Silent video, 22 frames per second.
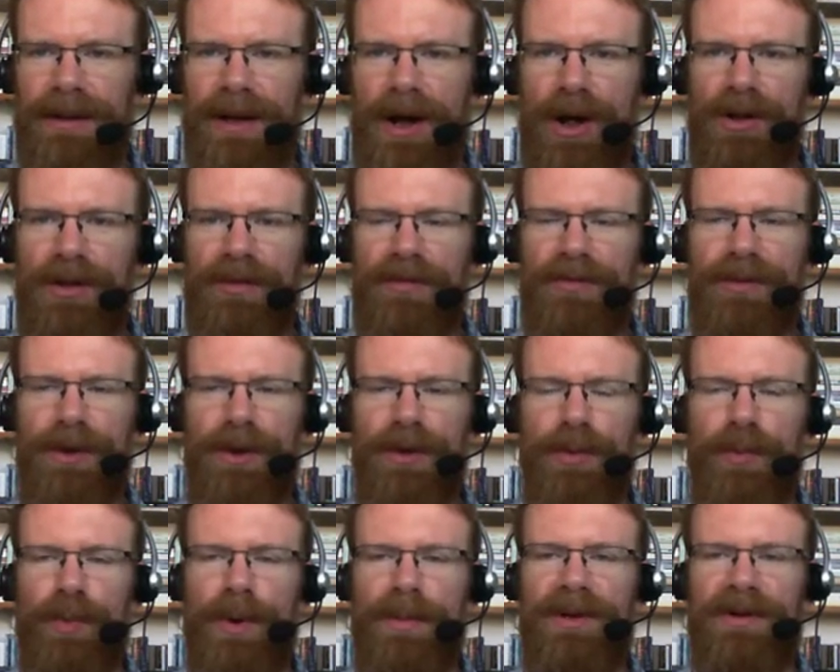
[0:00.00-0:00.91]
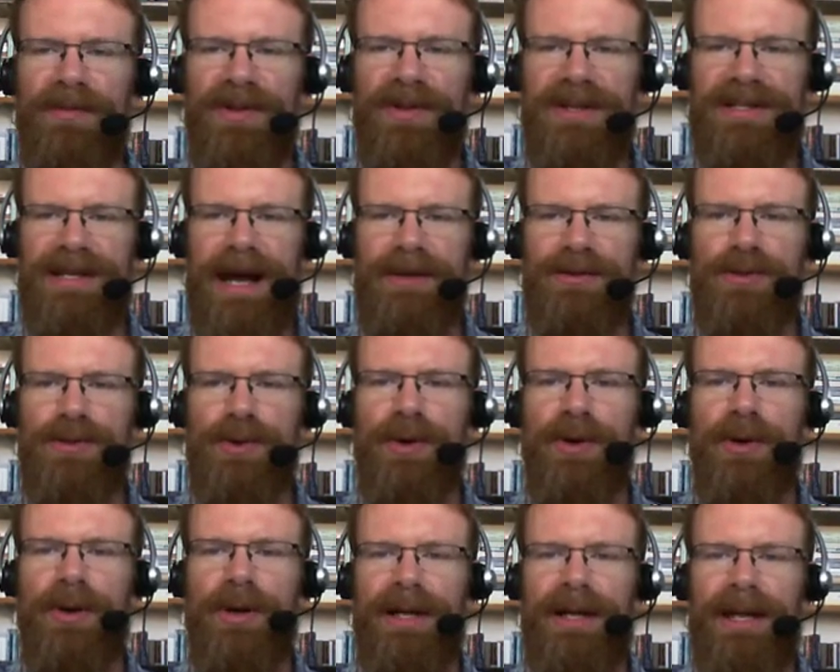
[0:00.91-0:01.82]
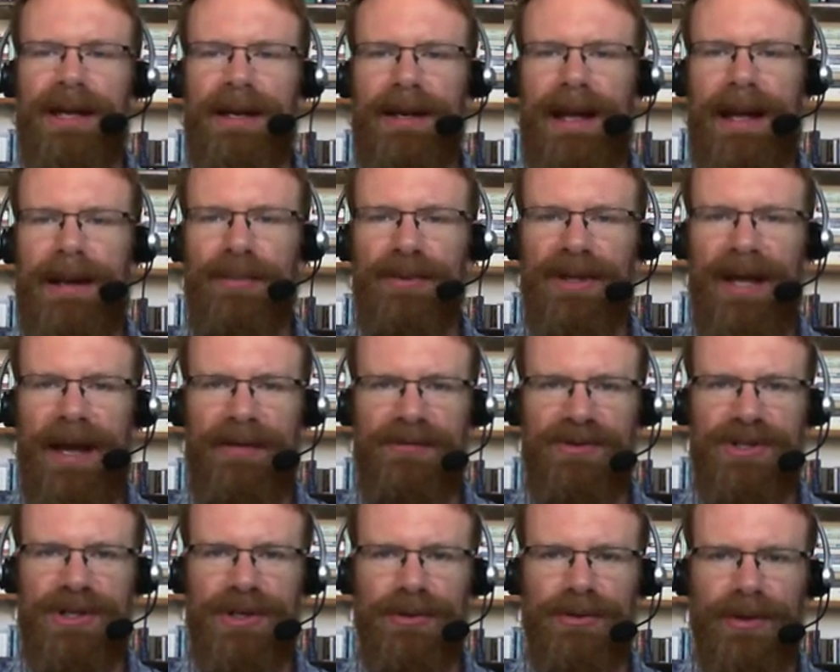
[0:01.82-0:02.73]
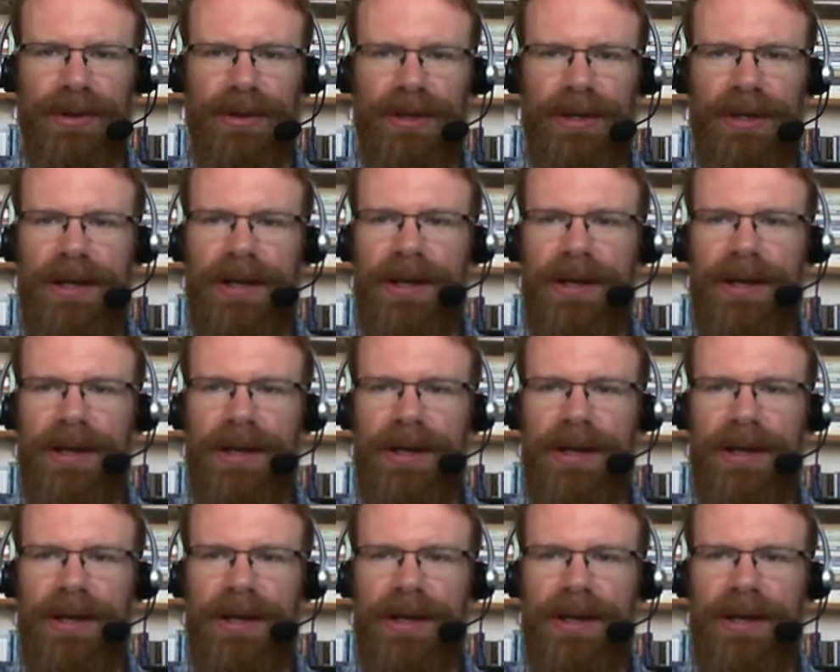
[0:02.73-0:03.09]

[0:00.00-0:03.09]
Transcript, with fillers: all of the, the women of his house are again able to have children.